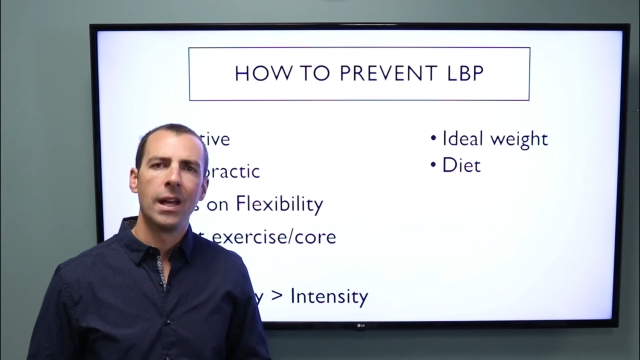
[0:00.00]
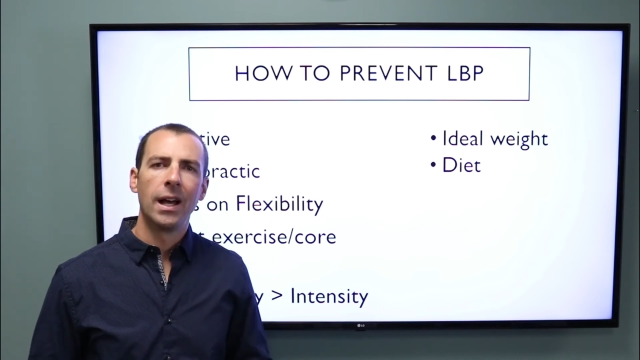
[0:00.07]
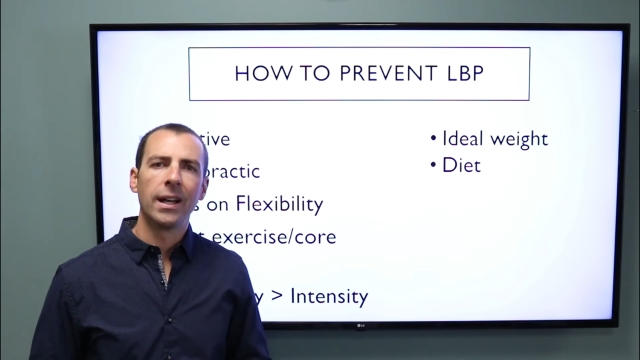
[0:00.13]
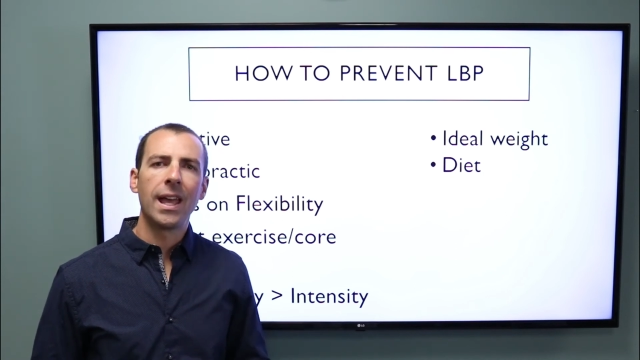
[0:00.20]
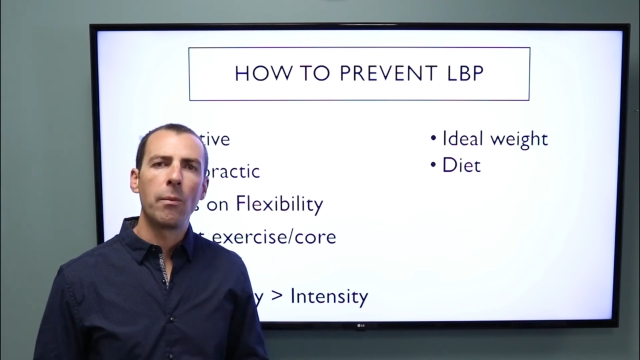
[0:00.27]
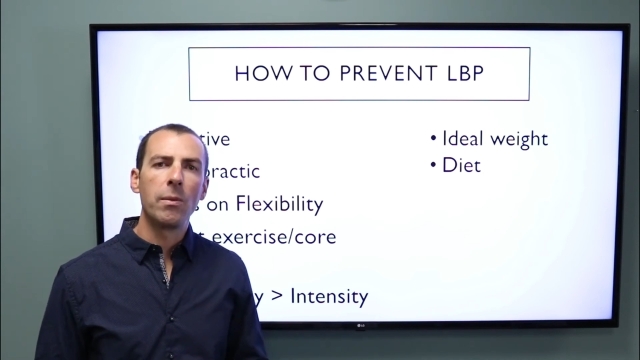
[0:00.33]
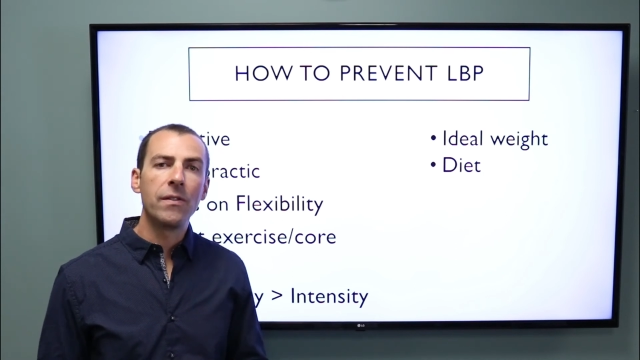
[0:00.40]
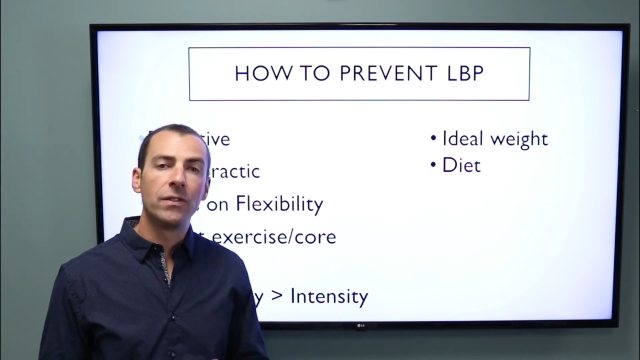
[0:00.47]

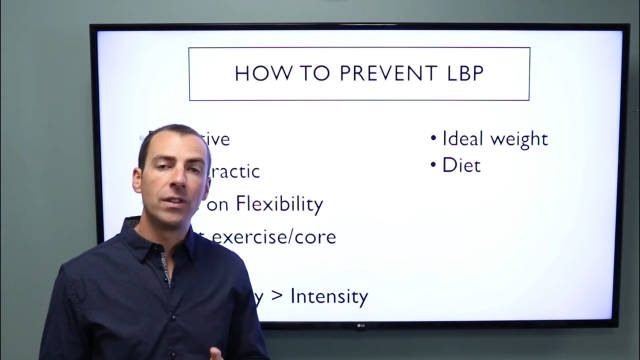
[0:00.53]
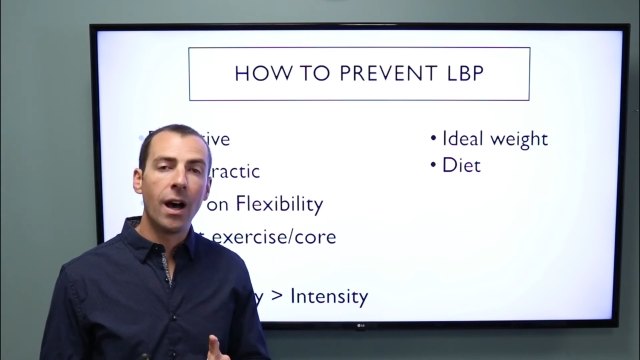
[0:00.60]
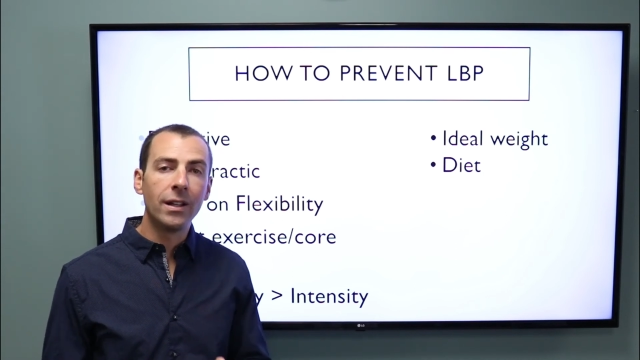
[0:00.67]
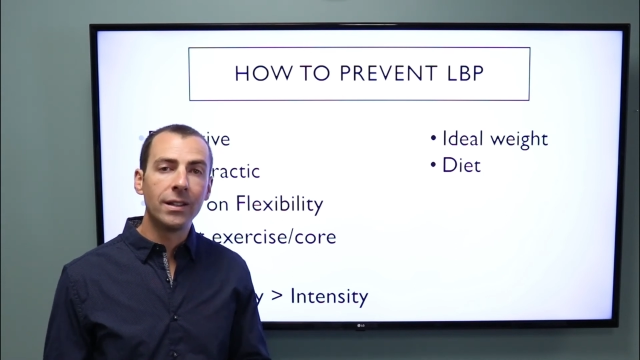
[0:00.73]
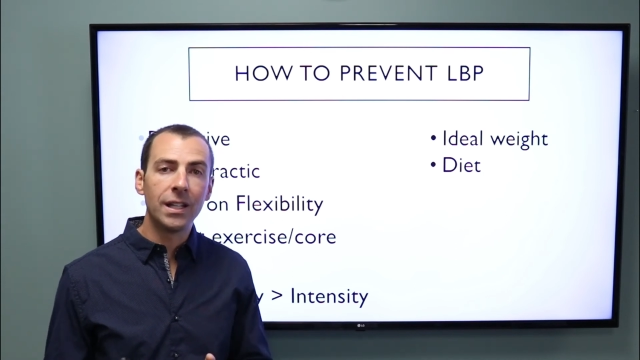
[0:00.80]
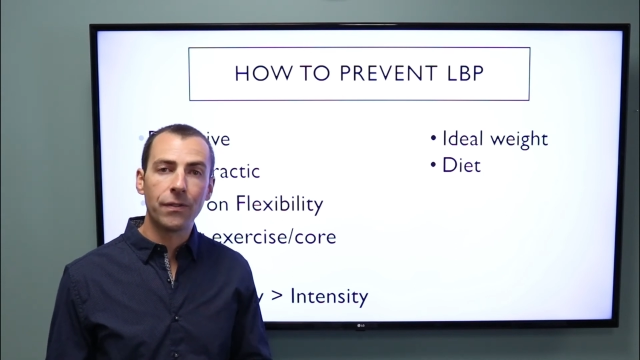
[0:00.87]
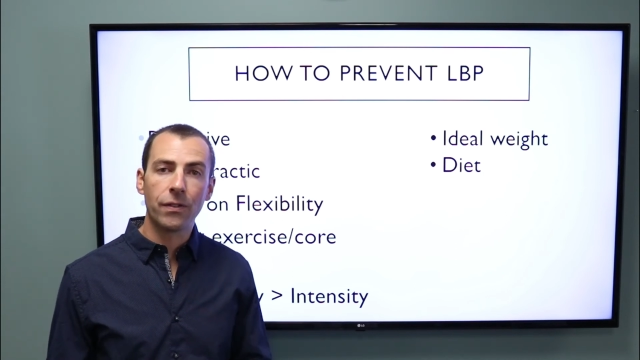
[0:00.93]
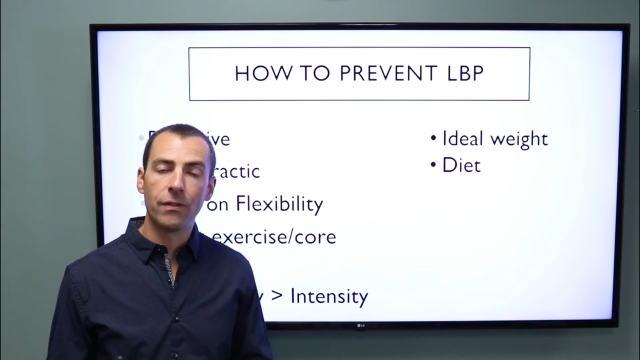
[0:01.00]
Again, we've
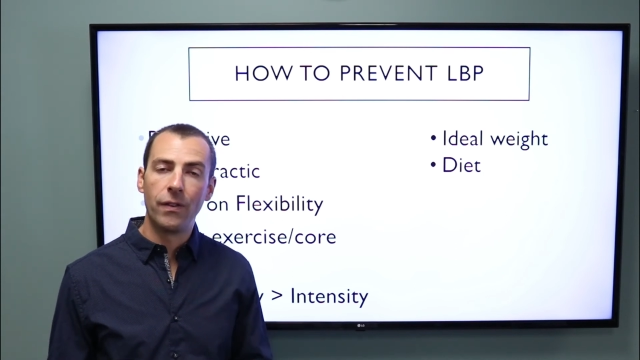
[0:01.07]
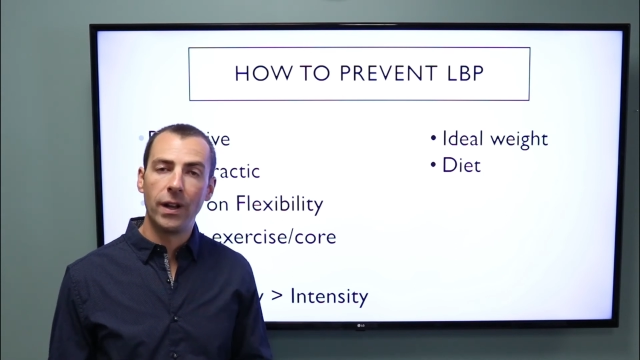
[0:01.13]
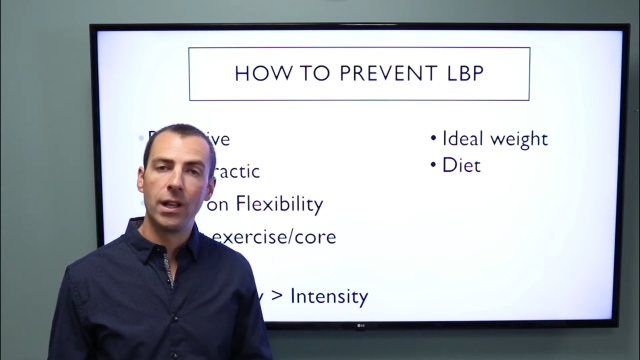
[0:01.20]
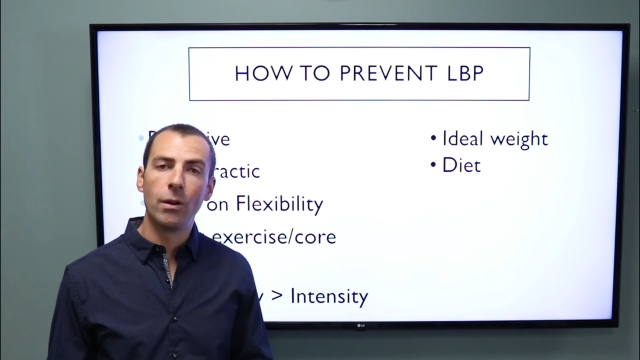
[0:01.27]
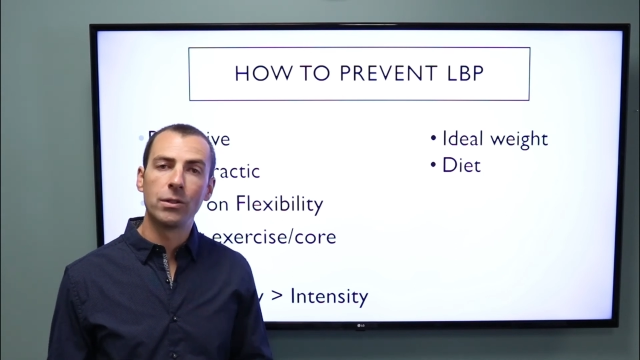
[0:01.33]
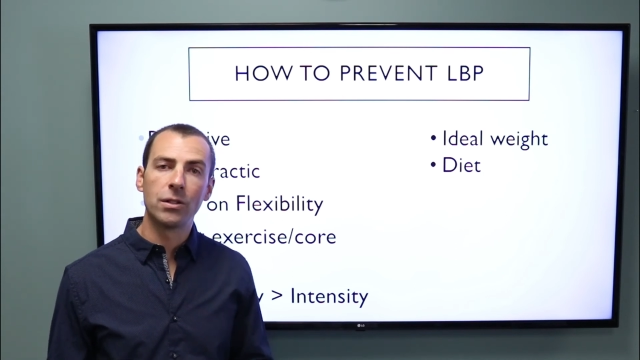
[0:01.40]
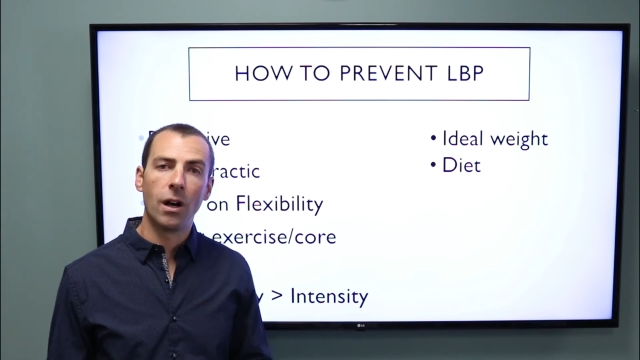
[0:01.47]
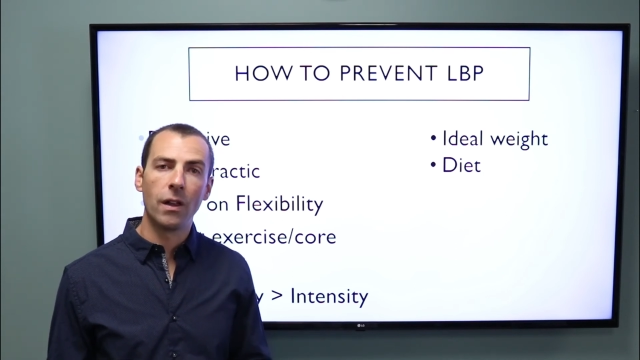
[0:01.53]
done different
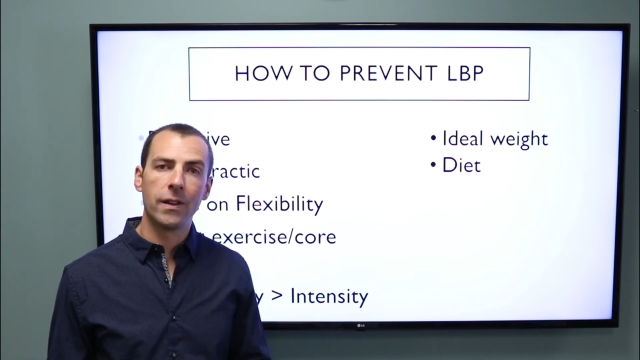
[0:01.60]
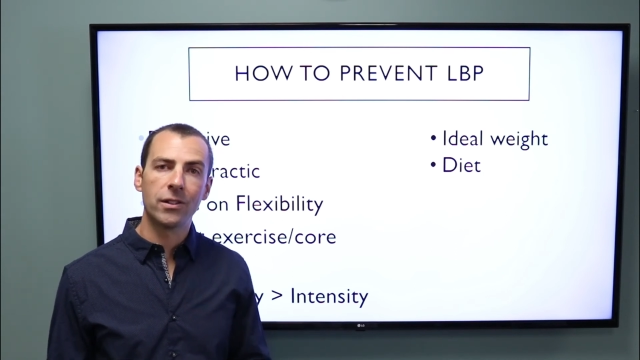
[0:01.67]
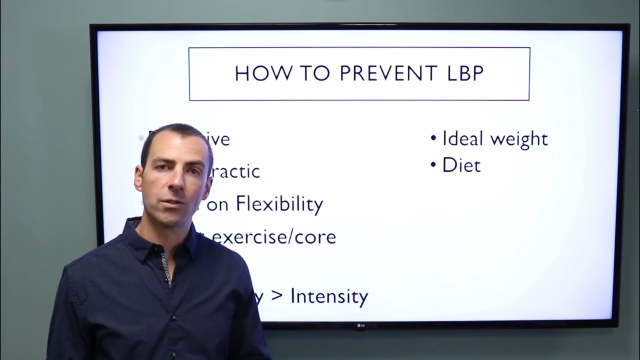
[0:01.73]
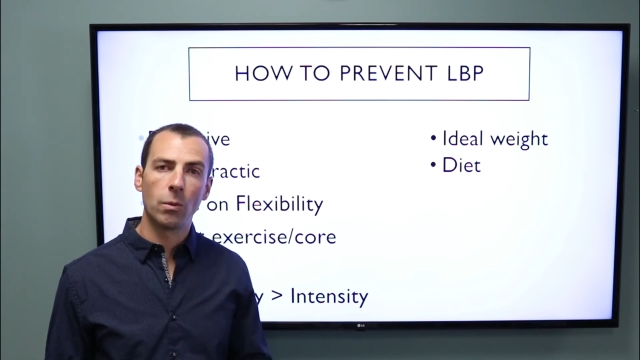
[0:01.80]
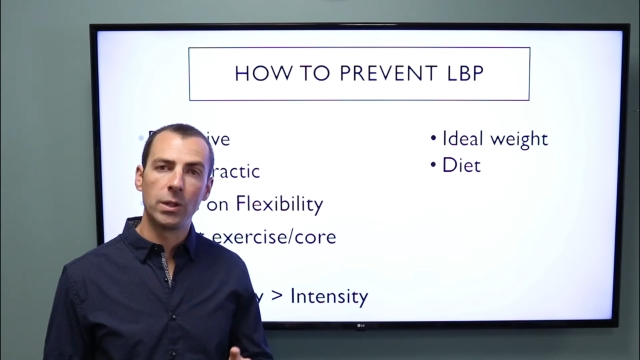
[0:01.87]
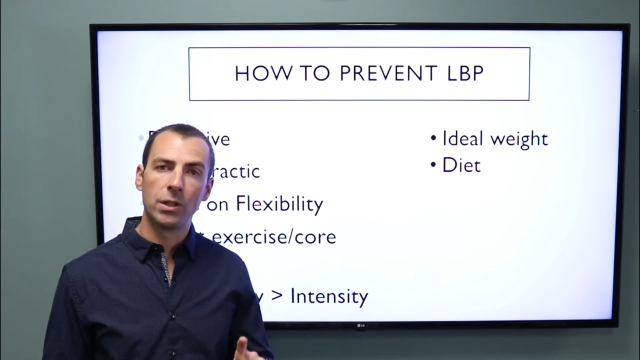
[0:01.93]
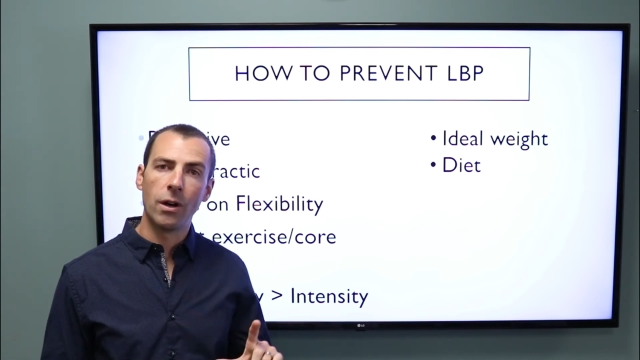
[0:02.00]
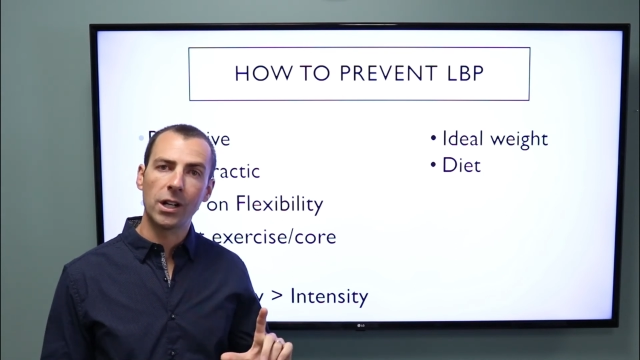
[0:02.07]
videos on
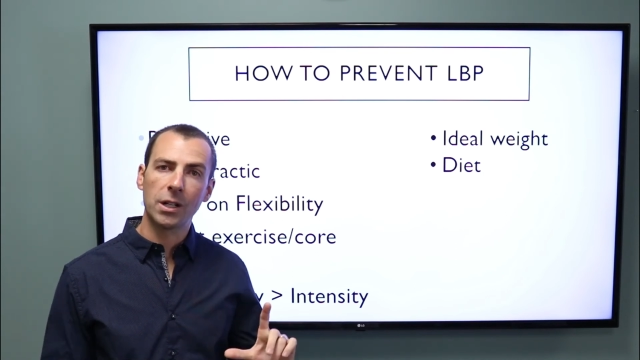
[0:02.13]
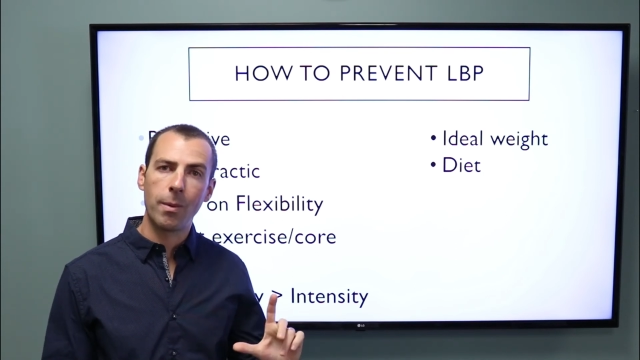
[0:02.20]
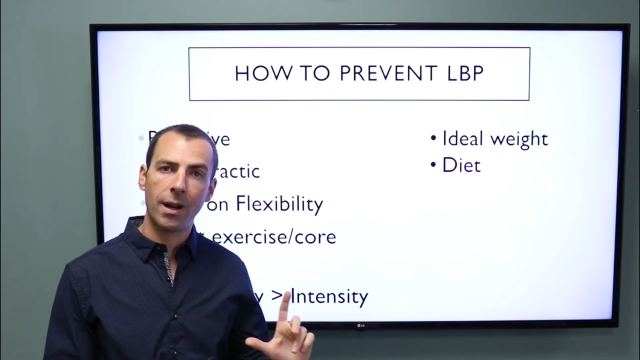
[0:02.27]
this when we talked